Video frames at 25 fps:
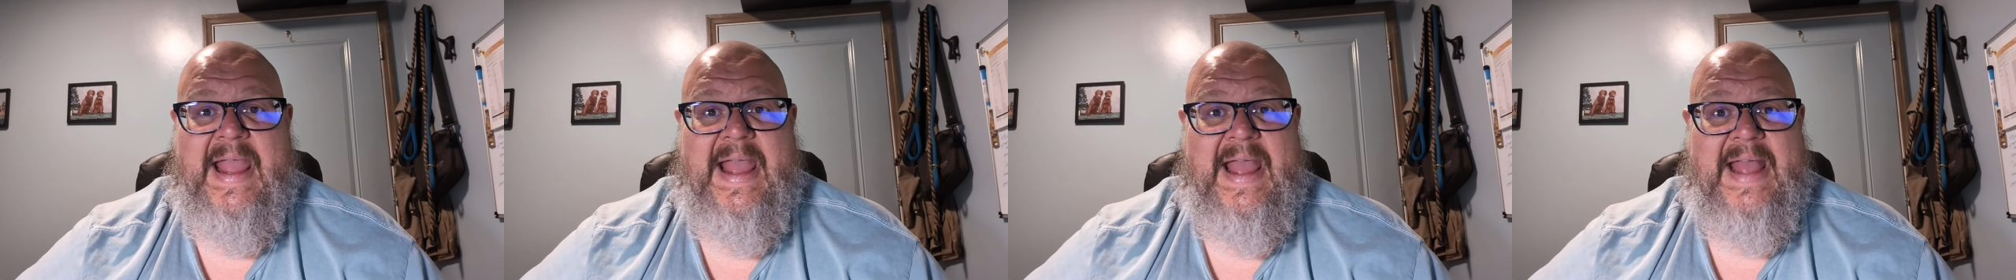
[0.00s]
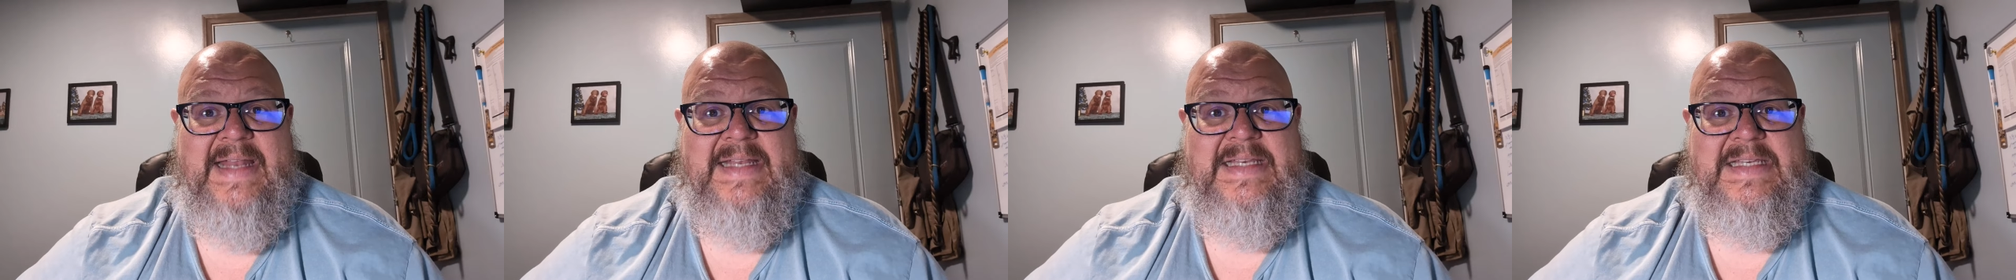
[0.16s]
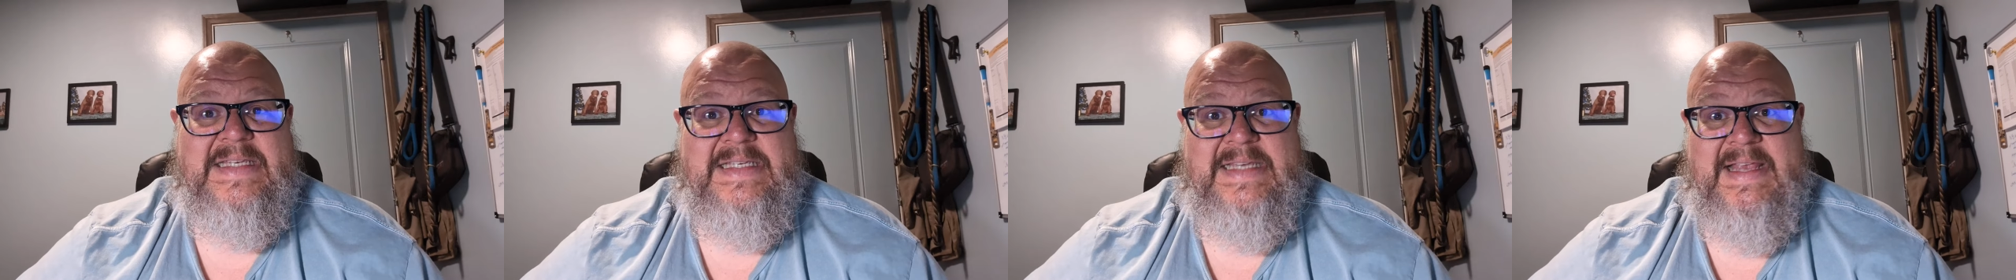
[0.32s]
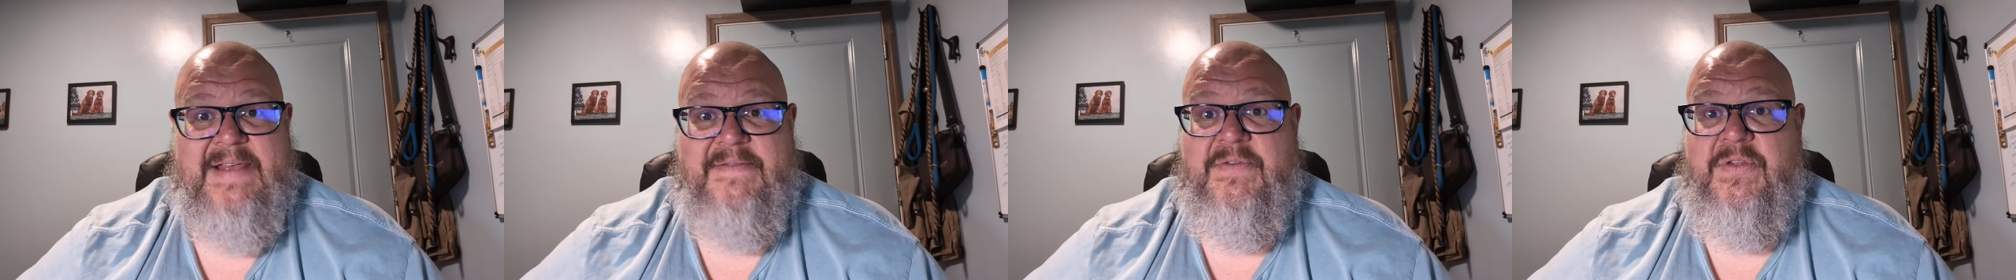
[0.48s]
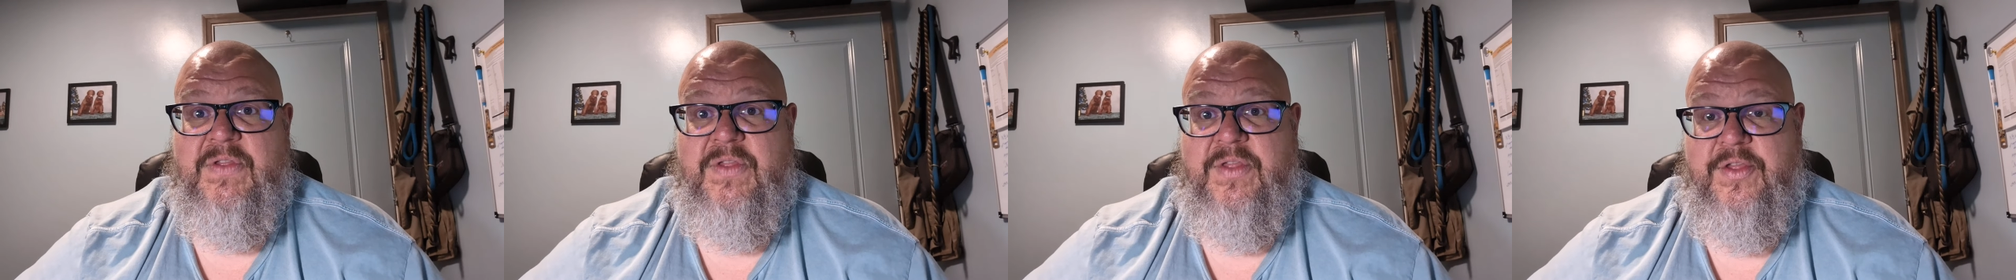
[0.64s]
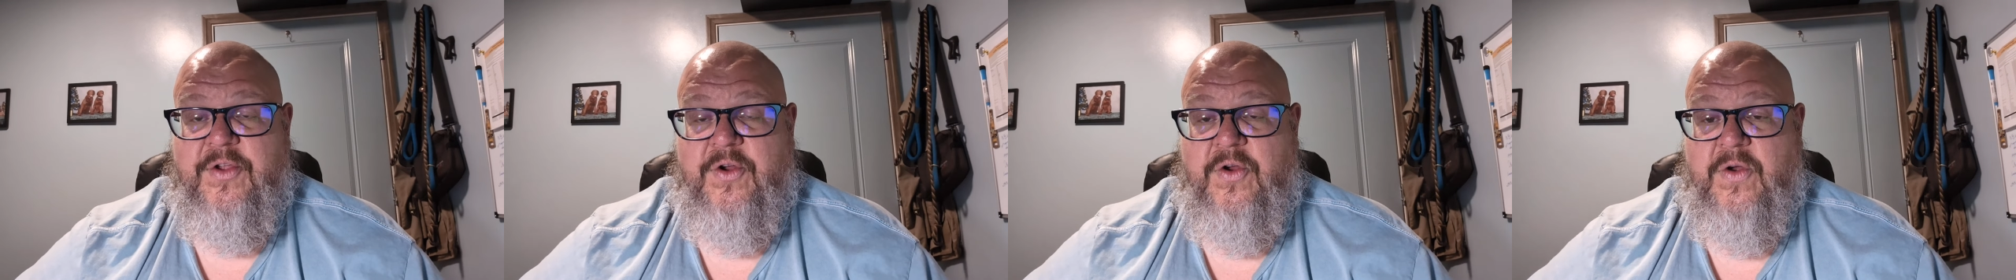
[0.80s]
at
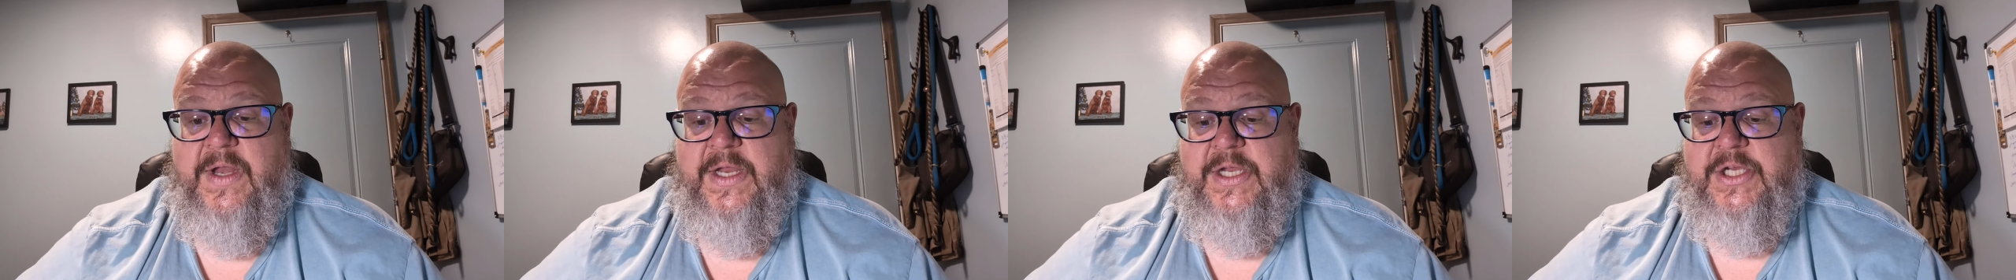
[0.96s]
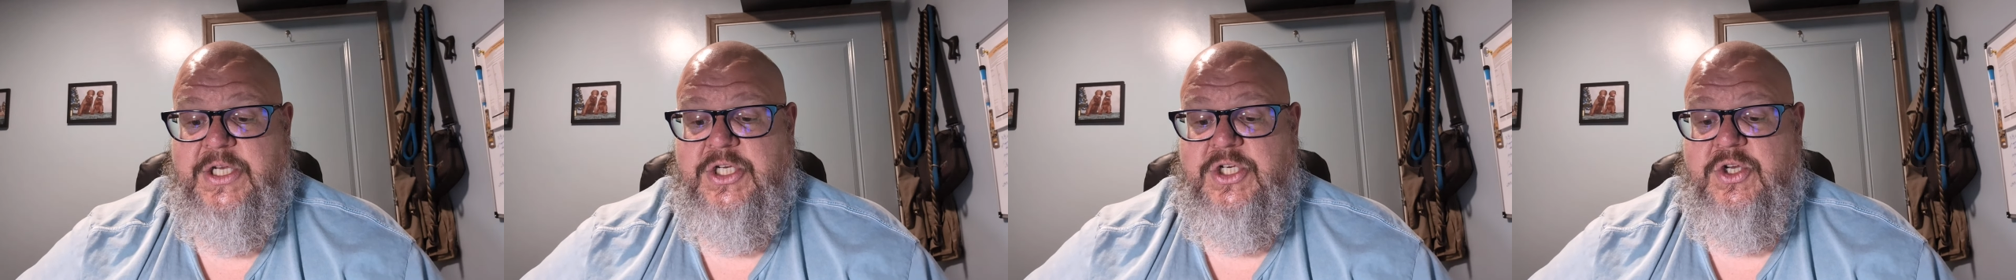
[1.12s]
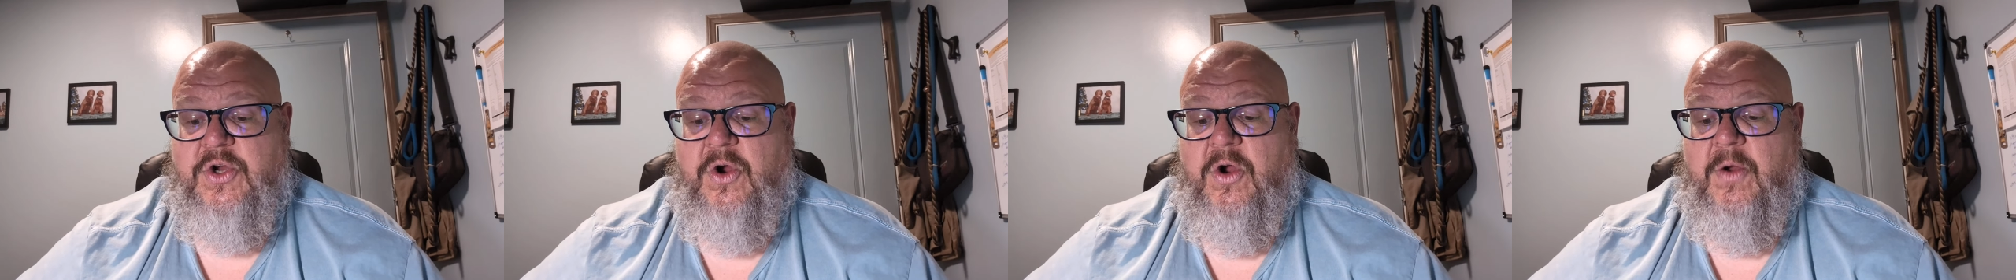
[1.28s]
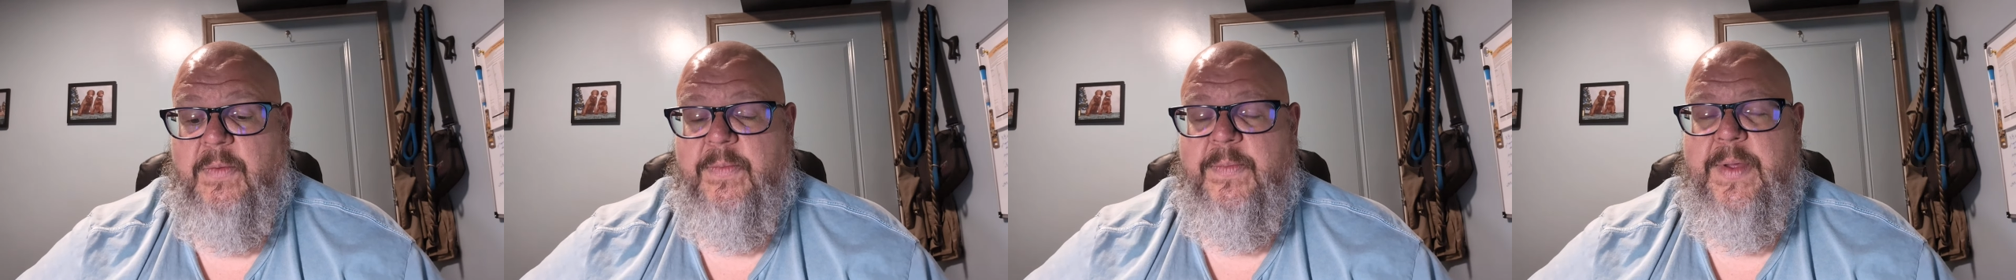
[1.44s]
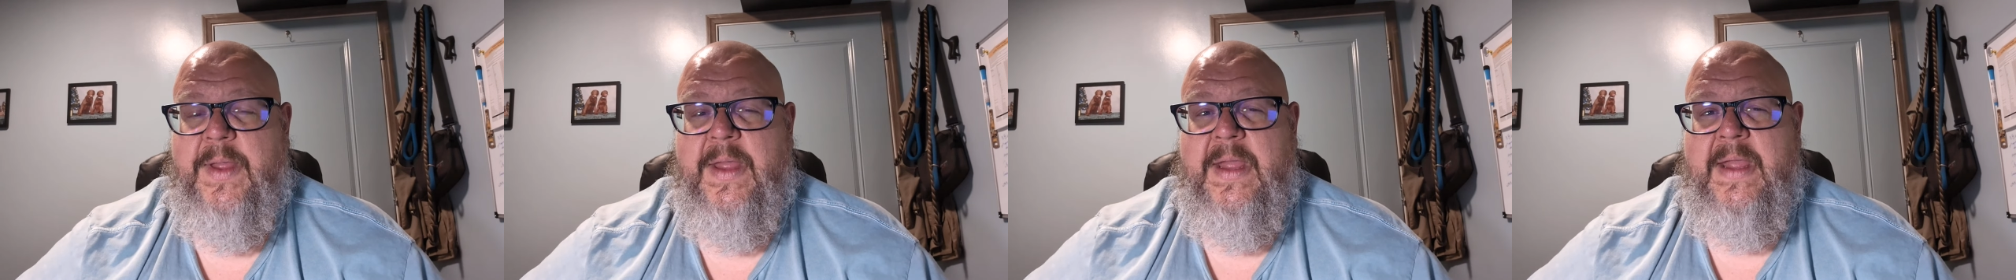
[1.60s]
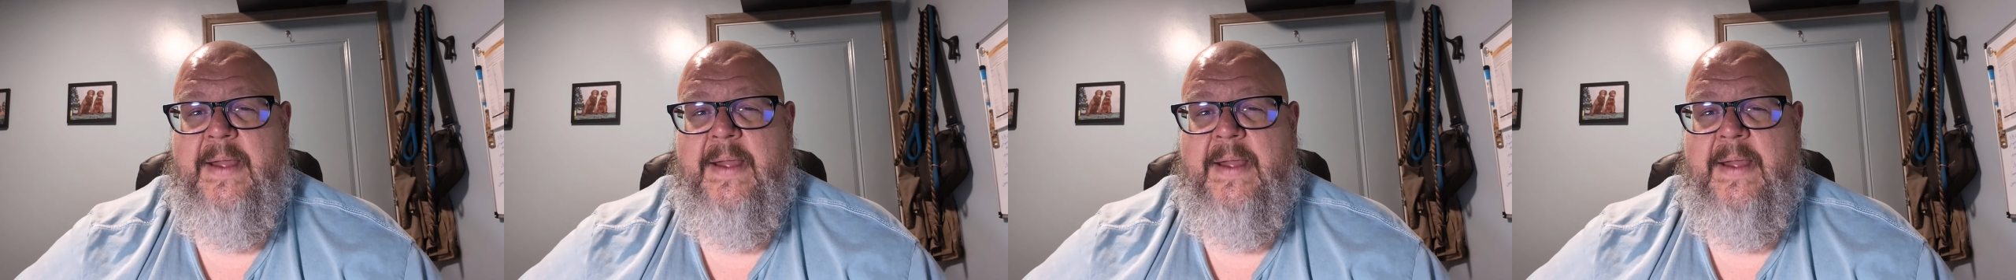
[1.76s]
7:30 sharp,